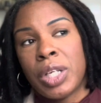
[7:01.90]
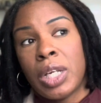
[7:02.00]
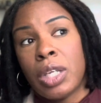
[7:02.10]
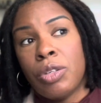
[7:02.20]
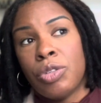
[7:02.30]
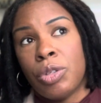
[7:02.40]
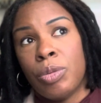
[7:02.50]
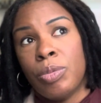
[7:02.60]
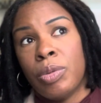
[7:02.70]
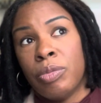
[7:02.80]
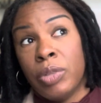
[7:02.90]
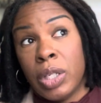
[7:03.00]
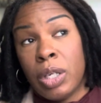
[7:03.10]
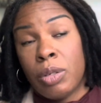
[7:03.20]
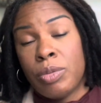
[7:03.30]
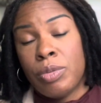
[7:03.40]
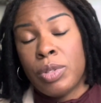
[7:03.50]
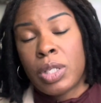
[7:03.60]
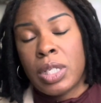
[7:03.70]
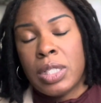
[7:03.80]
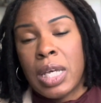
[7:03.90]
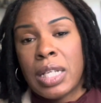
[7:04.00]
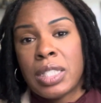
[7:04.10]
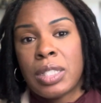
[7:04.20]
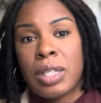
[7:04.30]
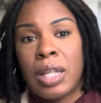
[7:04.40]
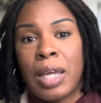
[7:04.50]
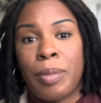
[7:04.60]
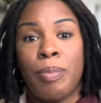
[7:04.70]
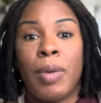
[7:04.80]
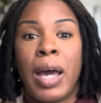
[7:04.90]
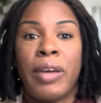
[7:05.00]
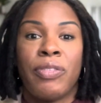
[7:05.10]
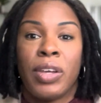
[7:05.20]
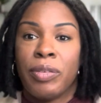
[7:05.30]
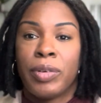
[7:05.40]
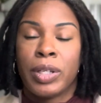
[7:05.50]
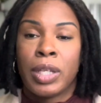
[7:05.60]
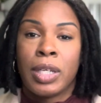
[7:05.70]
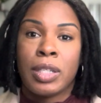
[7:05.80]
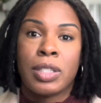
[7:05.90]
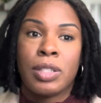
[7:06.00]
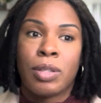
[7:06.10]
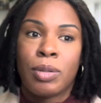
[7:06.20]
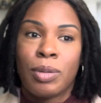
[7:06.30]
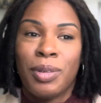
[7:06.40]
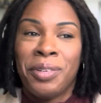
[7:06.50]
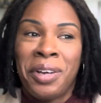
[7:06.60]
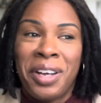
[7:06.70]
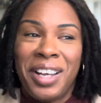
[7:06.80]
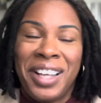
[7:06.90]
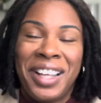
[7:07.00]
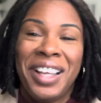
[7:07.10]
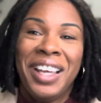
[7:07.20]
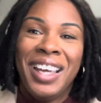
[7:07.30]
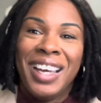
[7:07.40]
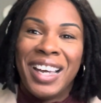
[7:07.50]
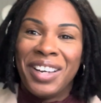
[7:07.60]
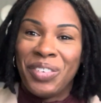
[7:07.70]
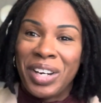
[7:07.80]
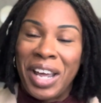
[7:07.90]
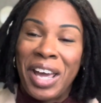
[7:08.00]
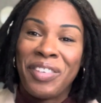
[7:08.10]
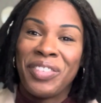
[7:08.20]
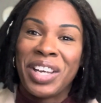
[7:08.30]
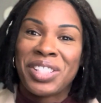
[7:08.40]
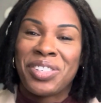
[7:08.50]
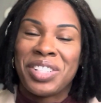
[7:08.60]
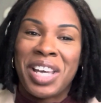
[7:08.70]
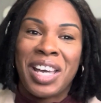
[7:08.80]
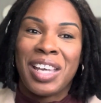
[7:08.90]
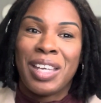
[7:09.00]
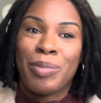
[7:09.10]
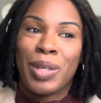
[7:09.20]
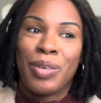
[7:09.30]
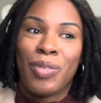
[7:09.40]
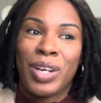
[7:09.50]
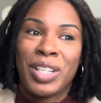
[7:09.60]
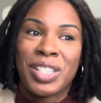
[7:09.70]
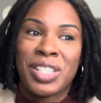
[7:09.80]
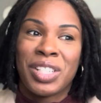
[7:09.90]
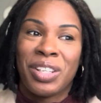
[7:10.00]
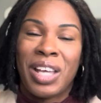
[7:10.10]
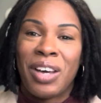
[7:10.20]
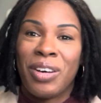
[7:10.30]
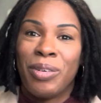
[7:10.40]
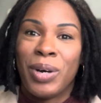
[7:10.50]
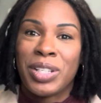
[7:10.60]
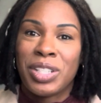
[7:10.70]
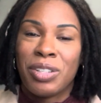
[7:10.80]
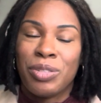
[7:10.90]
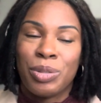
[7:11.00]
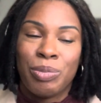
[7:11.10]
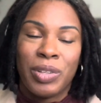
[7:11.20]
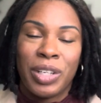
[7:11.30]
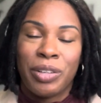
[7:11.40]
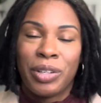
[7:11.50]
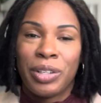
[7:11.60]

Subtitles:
any YouTube videos because that's like my favorite thing to do. When I have extra time and want to just chill out, I'll watch a YouTube video.